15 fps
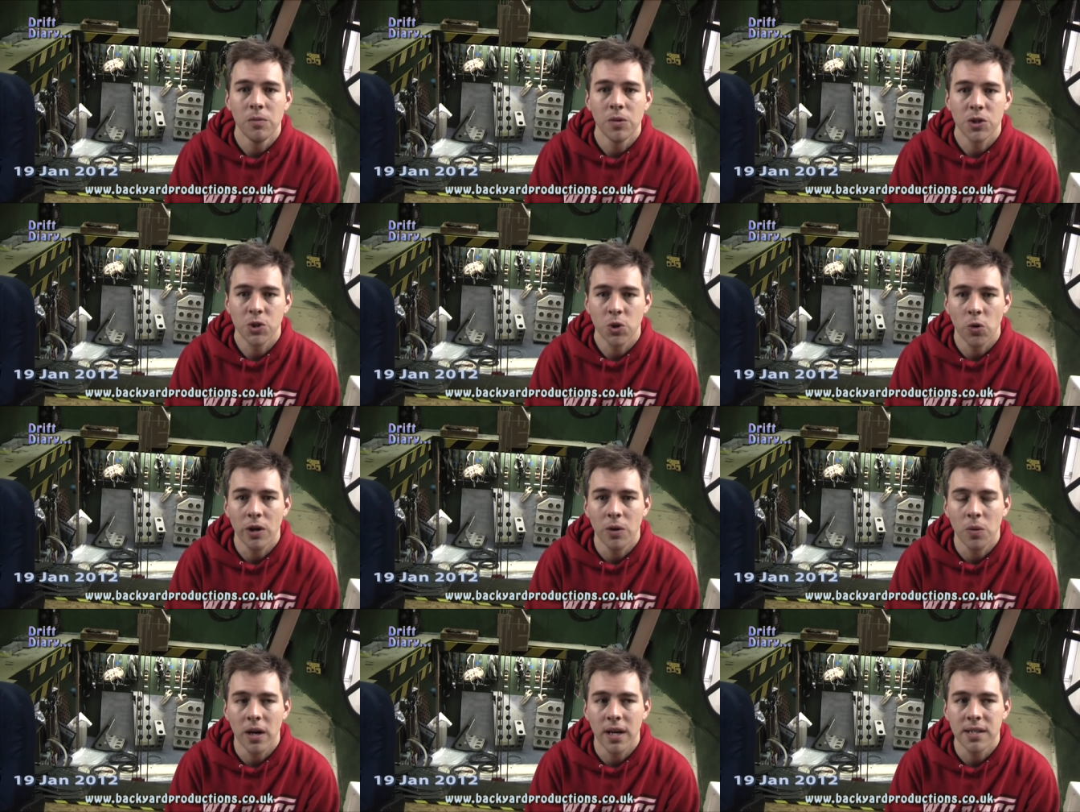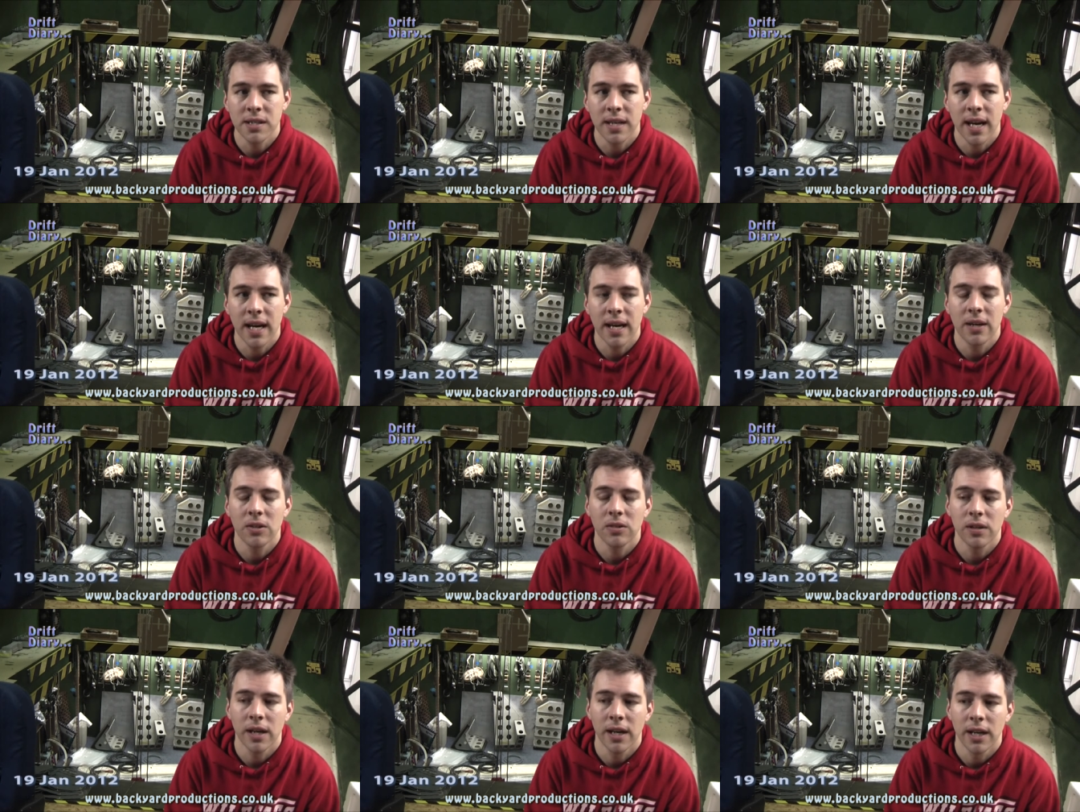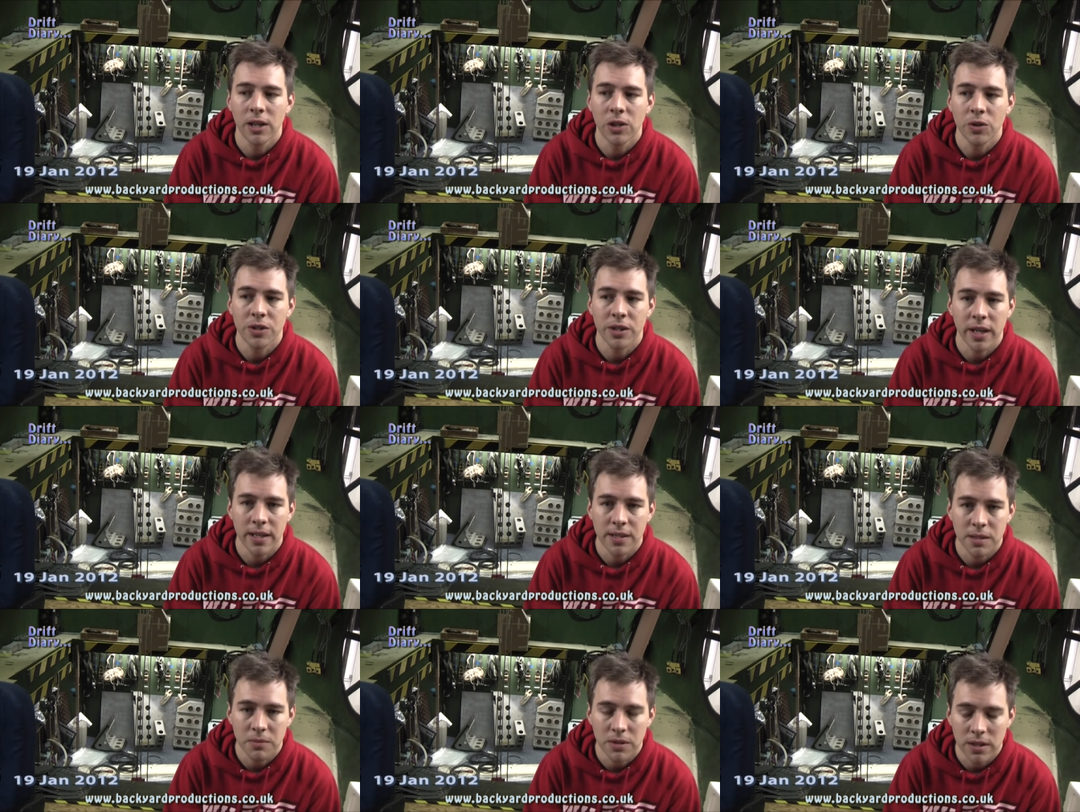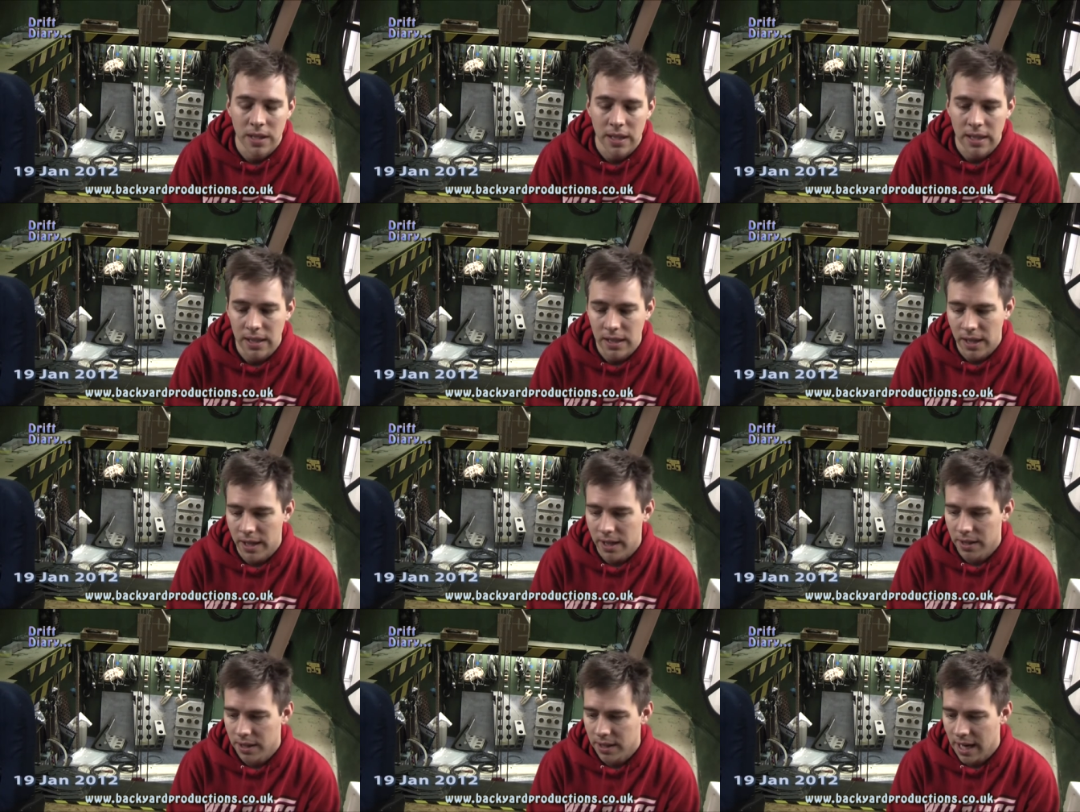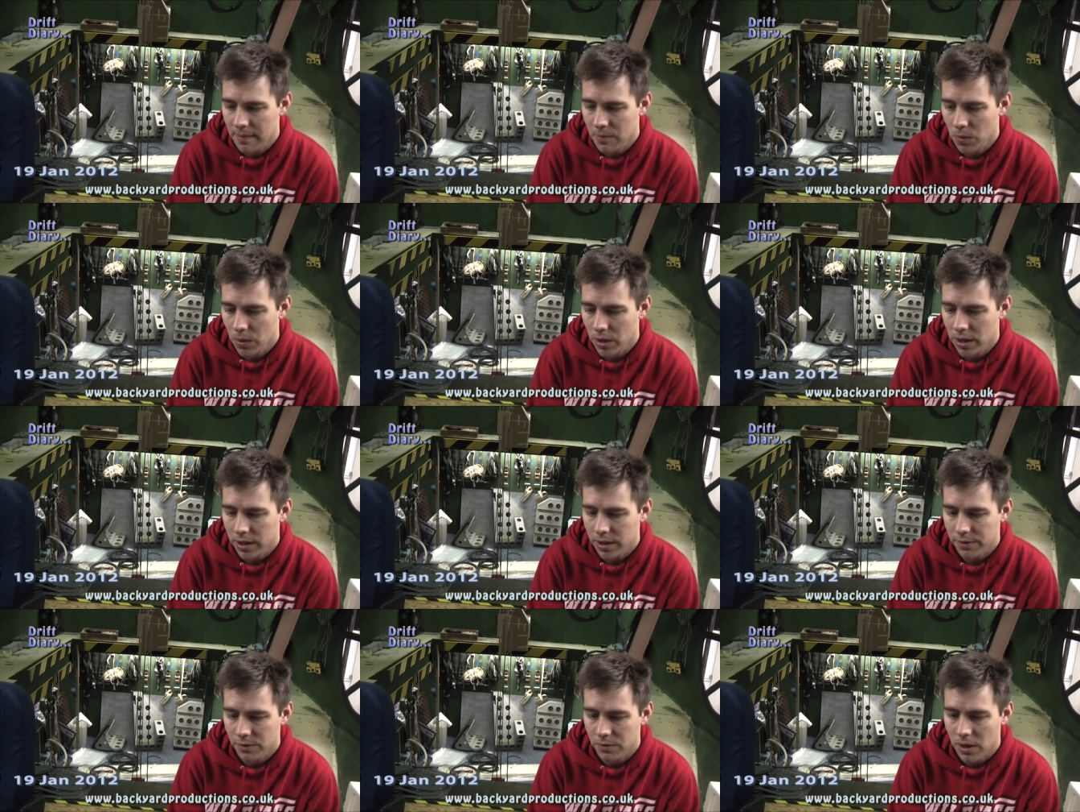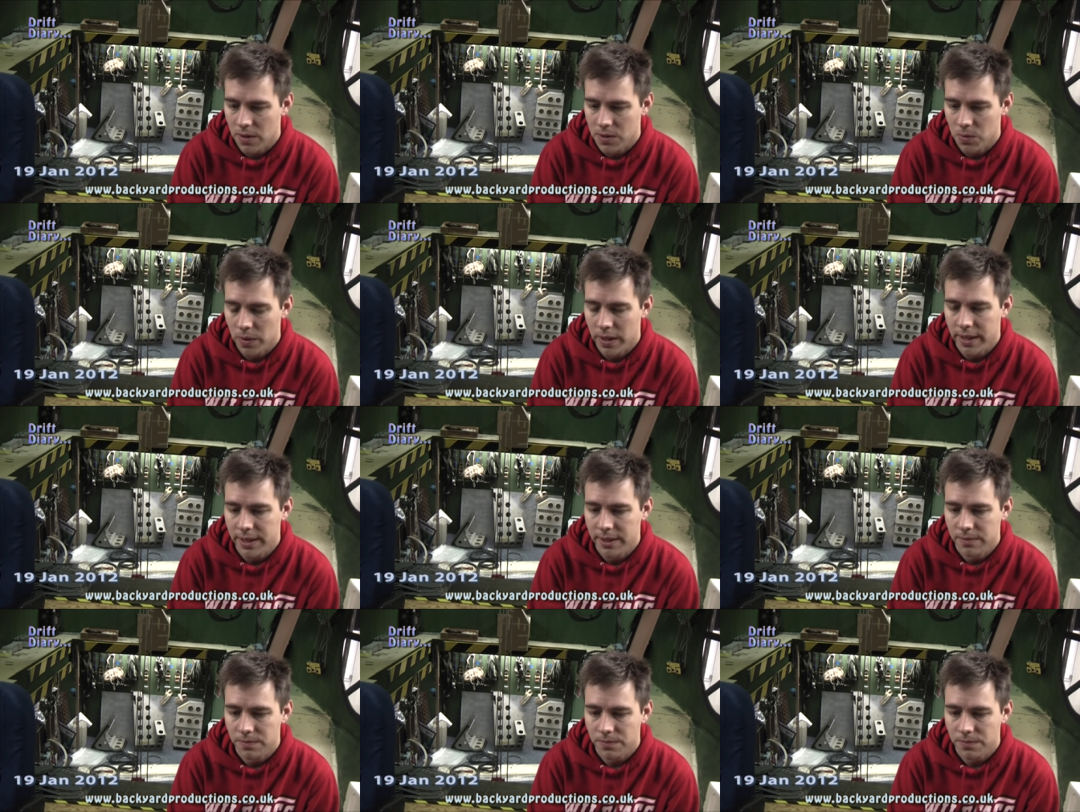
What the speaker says: Story-wise now, looked at again some of the camera work from last week.